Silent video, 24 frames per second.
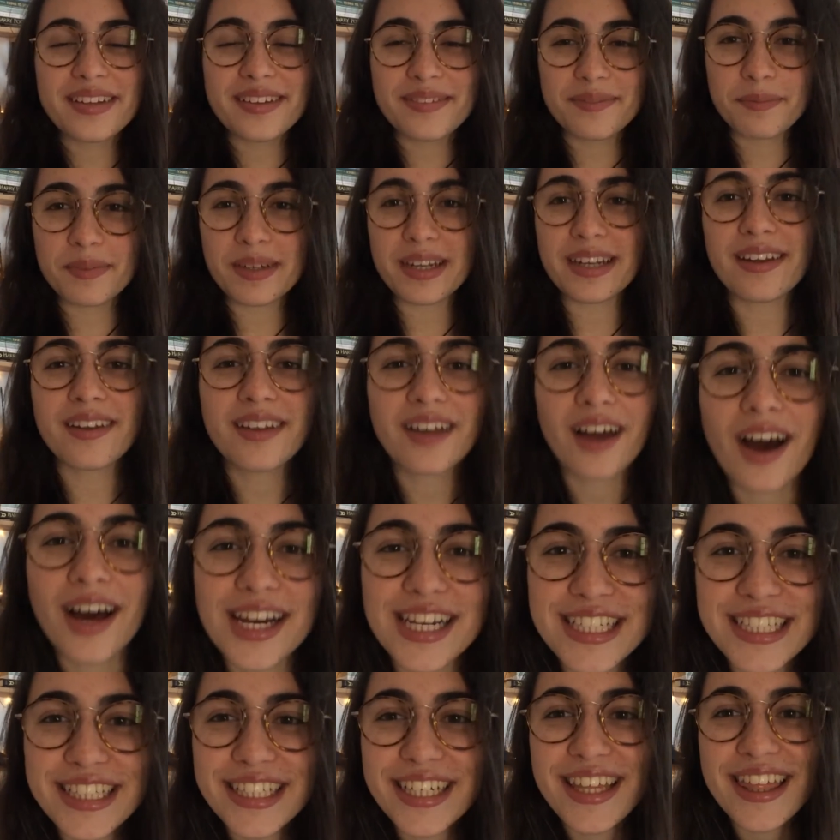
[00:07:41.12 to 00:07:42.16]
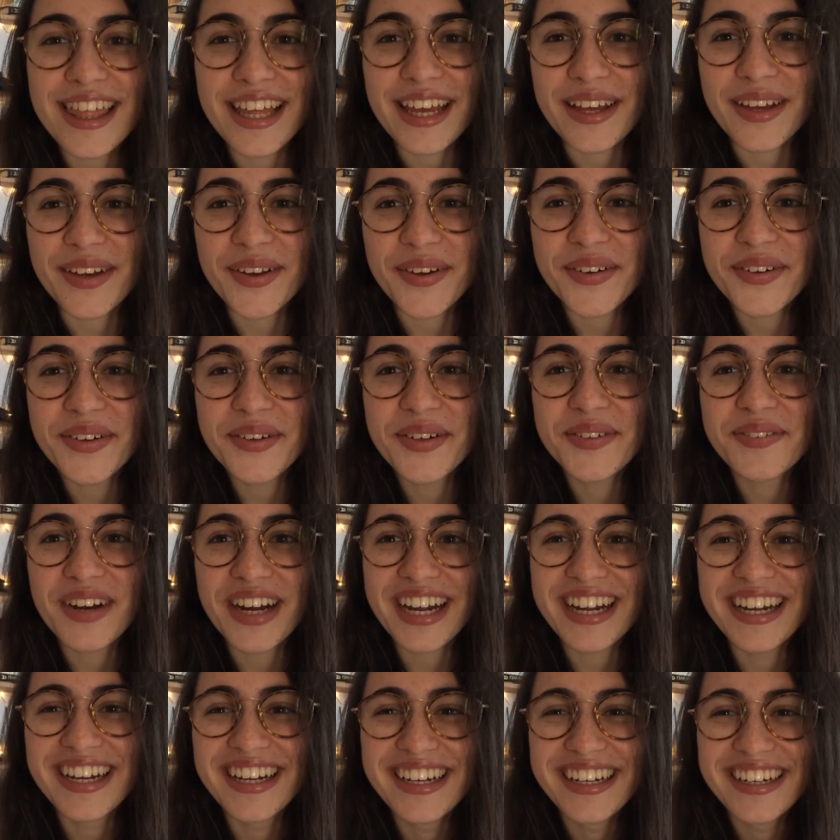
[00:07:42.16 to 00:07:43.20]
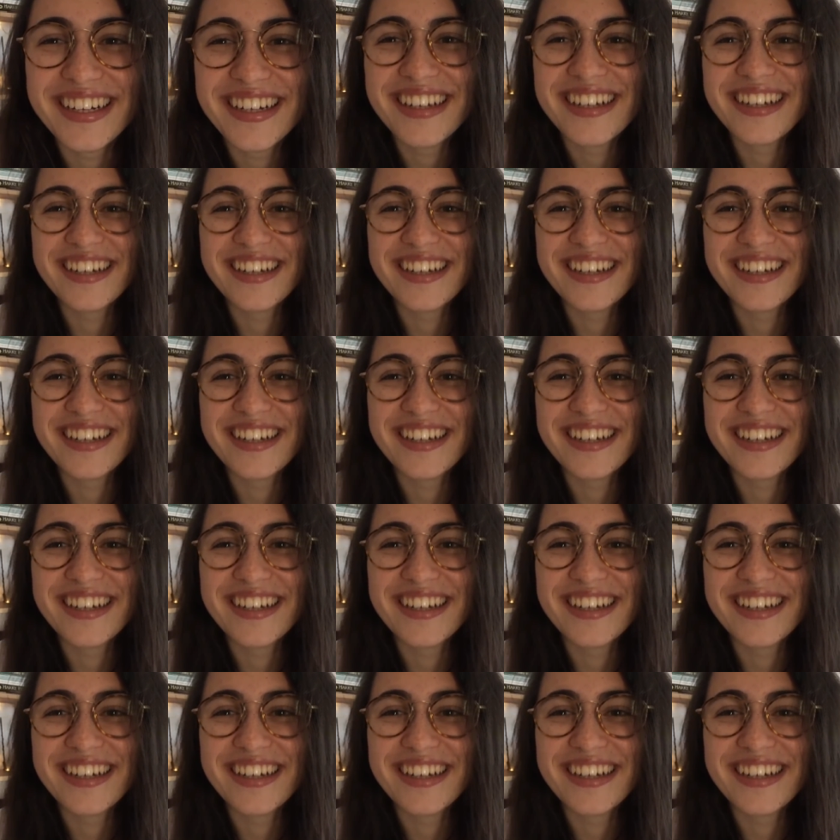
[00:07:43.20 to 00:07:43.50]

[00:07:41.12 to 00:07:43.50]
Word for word: But honestly, thank you. Bye.